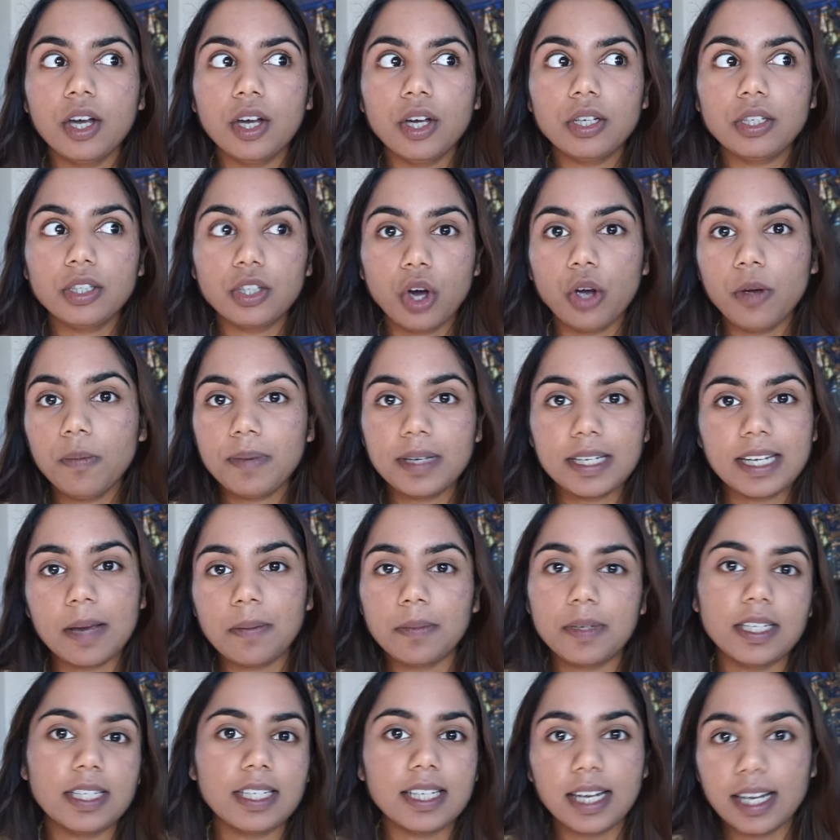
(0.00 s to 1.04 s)
Don't be
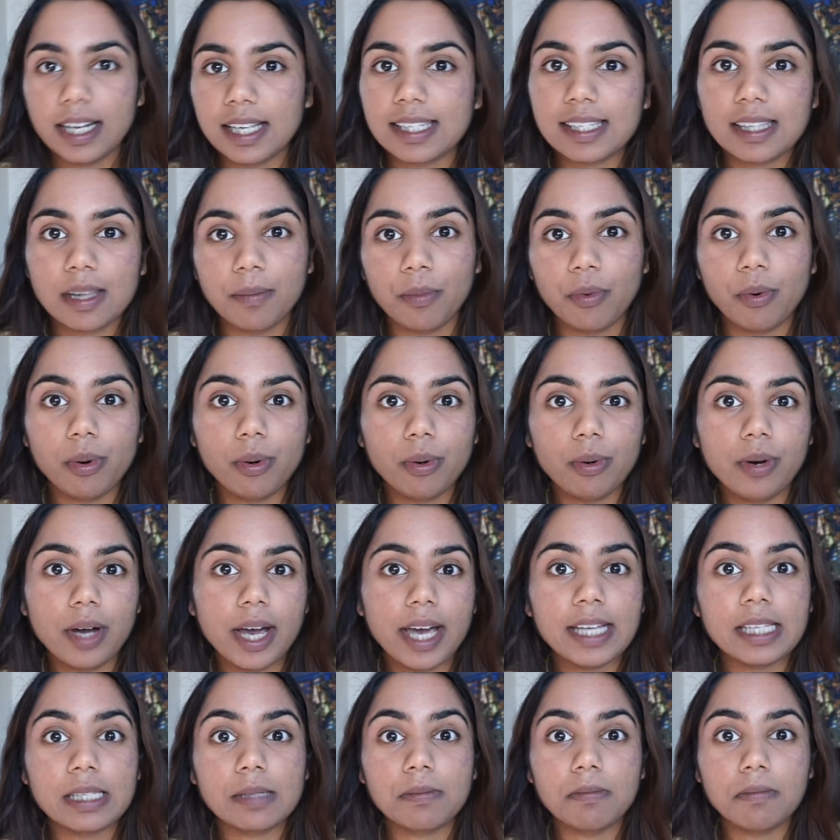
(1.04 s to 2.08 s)
tempted to list them all.
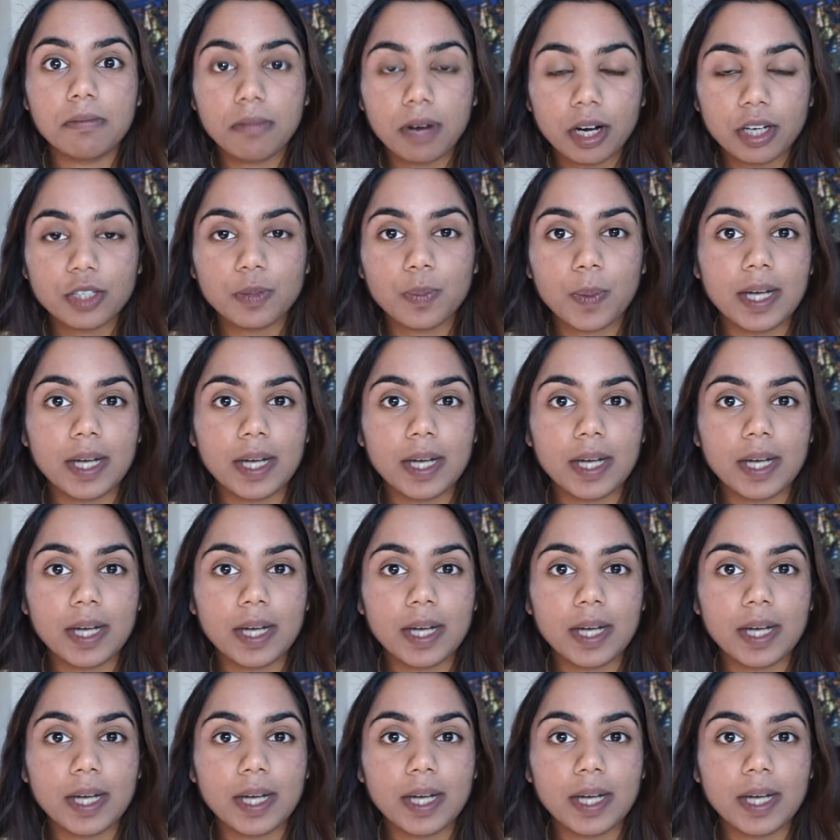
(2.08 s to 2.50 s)
It's much